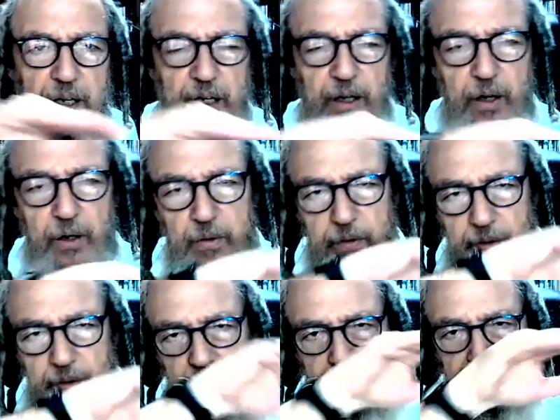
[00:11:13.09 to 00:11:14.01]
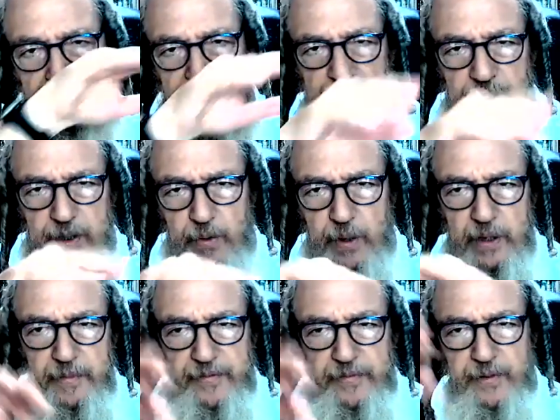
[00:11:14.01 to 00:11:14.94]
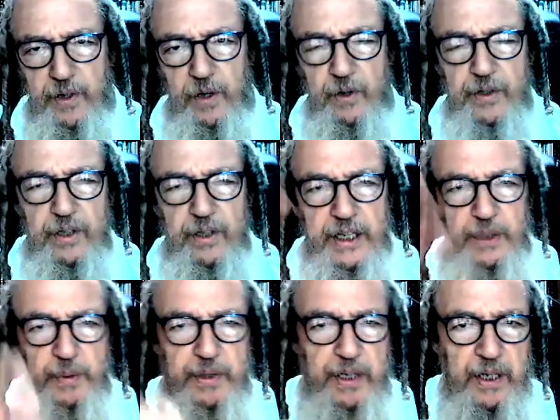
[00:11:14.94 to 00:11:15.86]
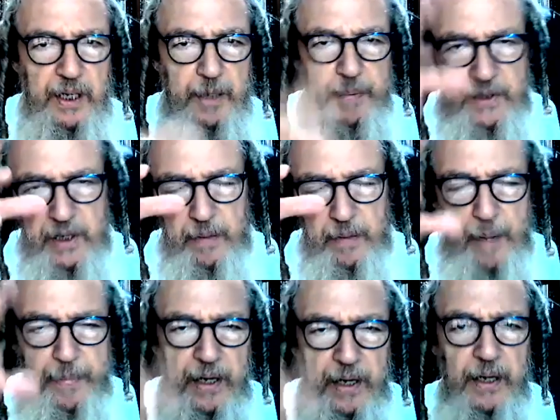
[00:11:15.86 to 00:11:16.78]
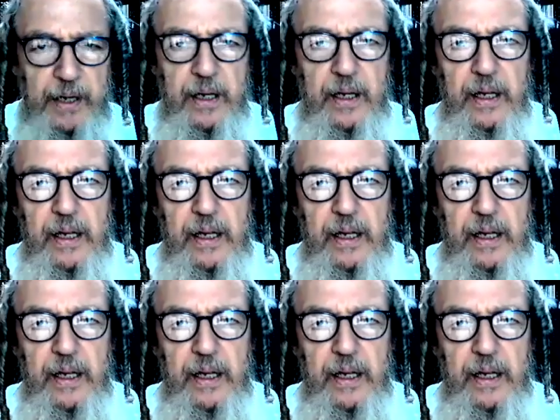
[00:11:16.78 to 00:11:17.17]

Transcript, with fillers: you know you finish the one before you go to the next one the clippers come up again